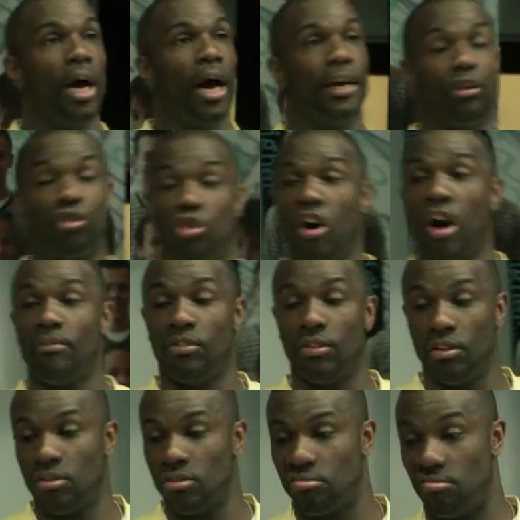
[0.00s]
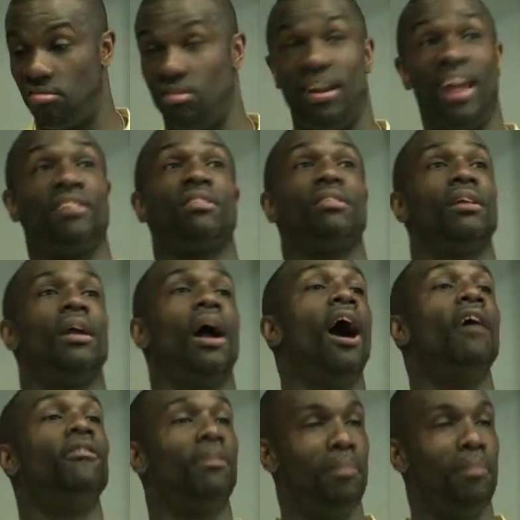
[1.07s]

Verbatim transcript: and it drives us less than half